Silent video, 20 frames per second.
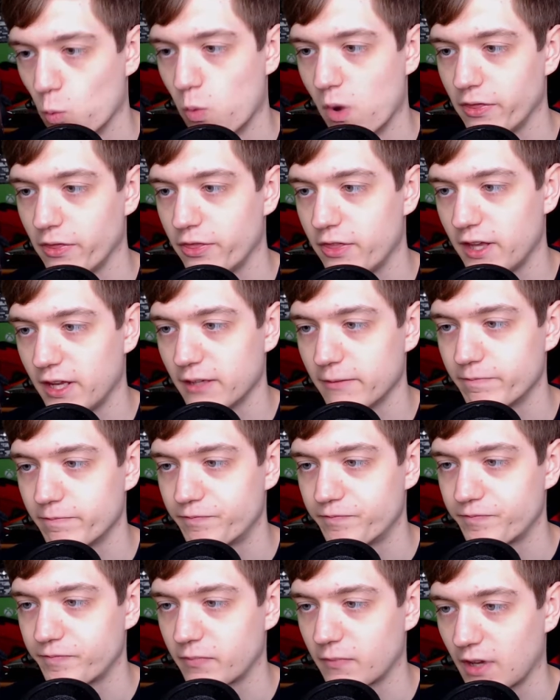one thing
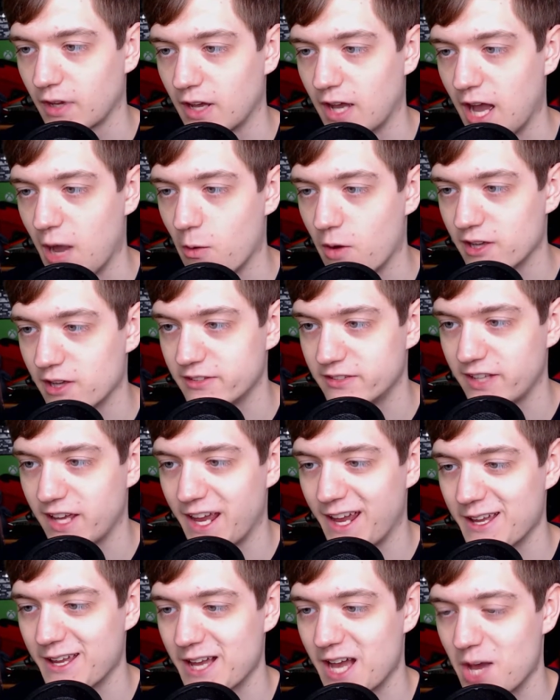I want to
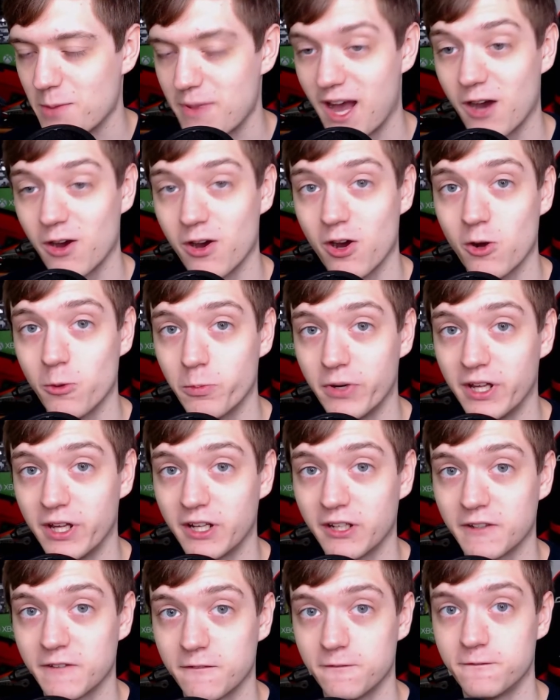say about
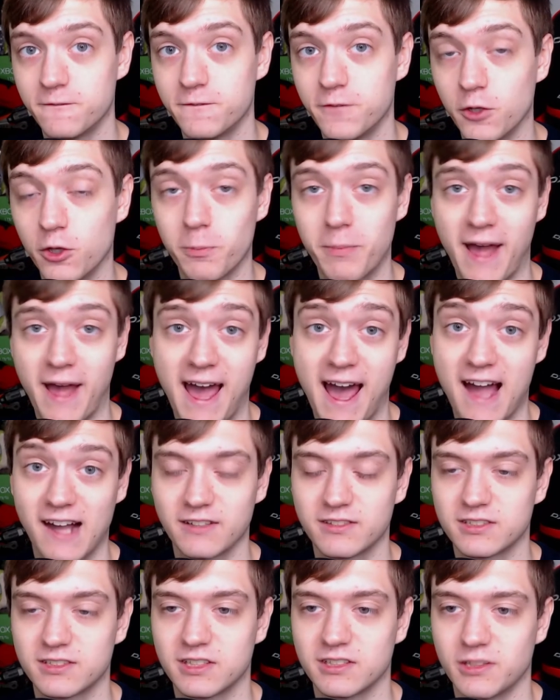opening full
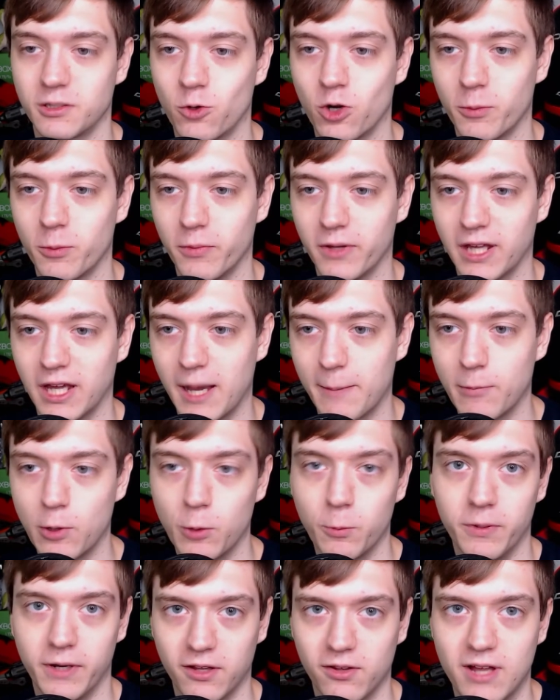packs, because I normally I'm
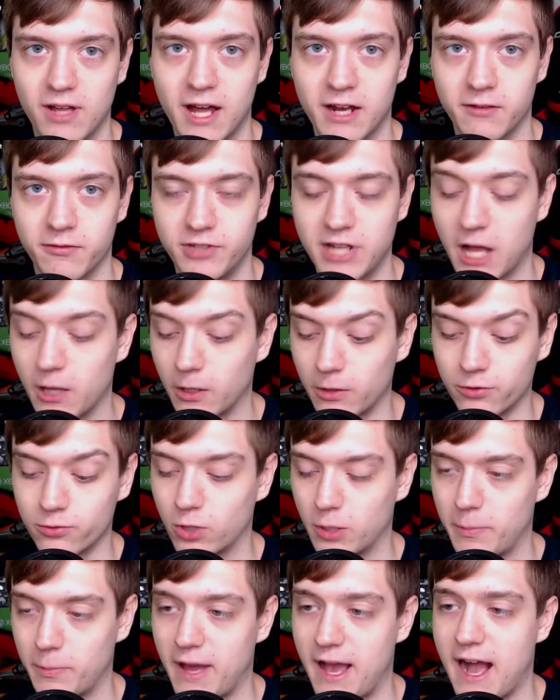opening a lot of dollar
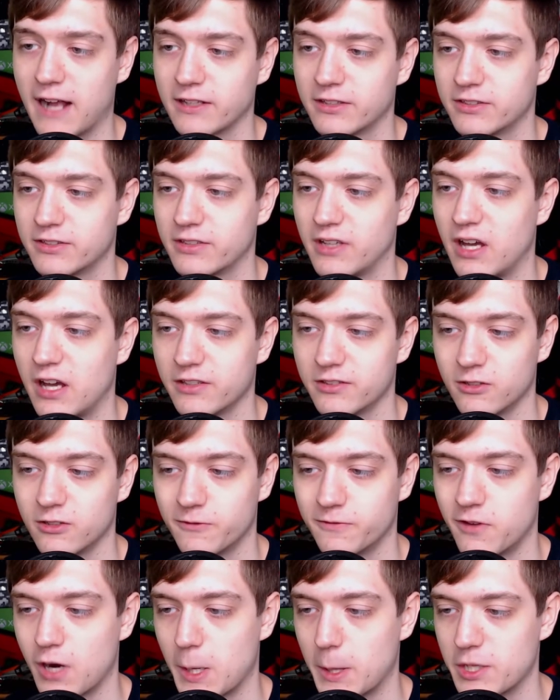store packs uh, so
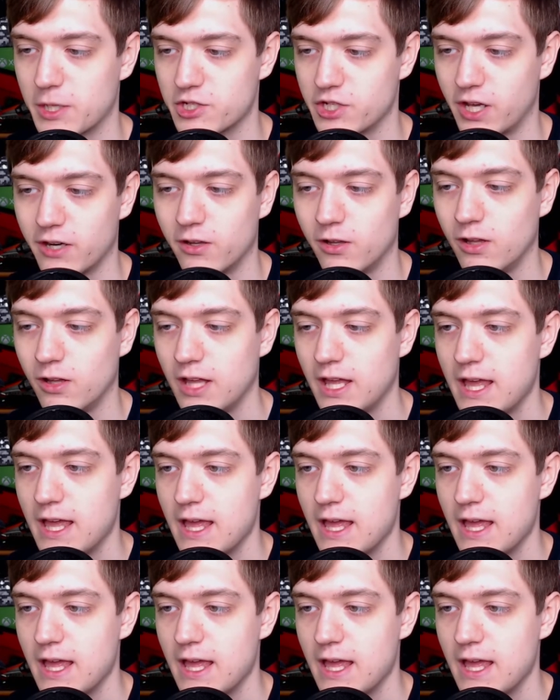far on the channel.